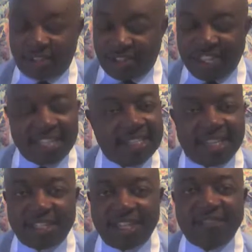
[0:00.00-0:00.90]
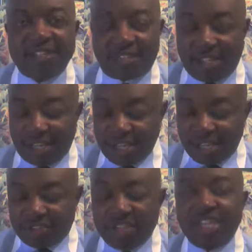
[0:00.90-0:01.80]
You see, that's not a definite there.
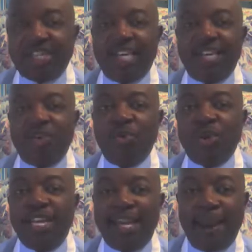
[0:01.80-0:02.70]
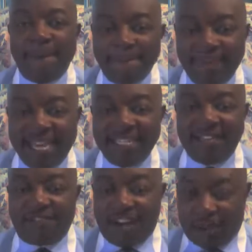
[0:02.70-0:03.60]
Seeking who he may
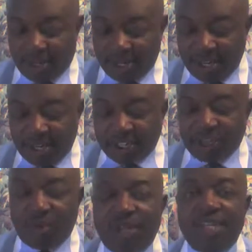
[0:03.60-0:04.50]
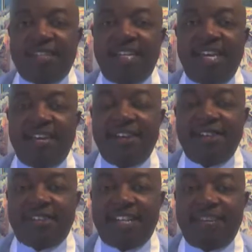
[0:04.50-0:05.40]
devour. So what he's saying here
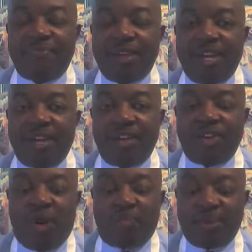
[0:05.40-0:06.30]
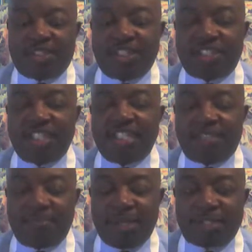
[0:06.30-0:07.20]
is that your position
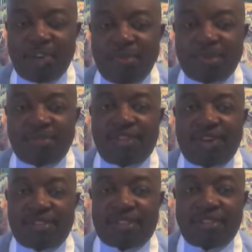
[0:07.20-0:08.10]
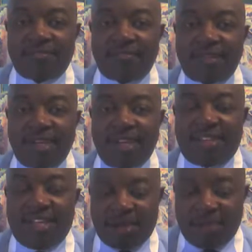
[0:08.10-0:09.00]
is to be sober first,
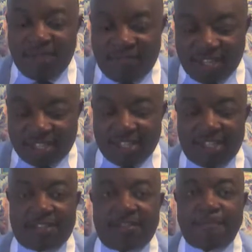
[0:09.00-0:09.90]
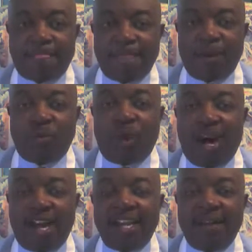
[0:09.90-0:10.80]
then to be vigilant.
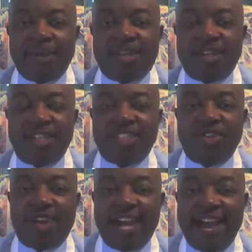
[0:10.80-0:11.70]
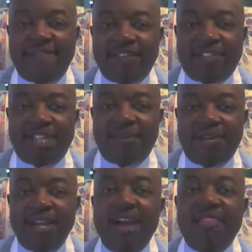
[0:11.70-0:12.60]
Why? Because your
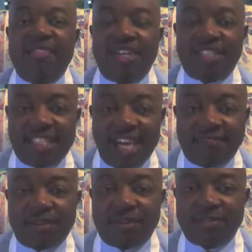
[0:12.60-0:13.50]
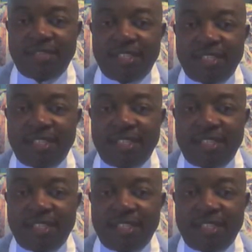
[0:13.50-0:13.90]
adversary, the devil,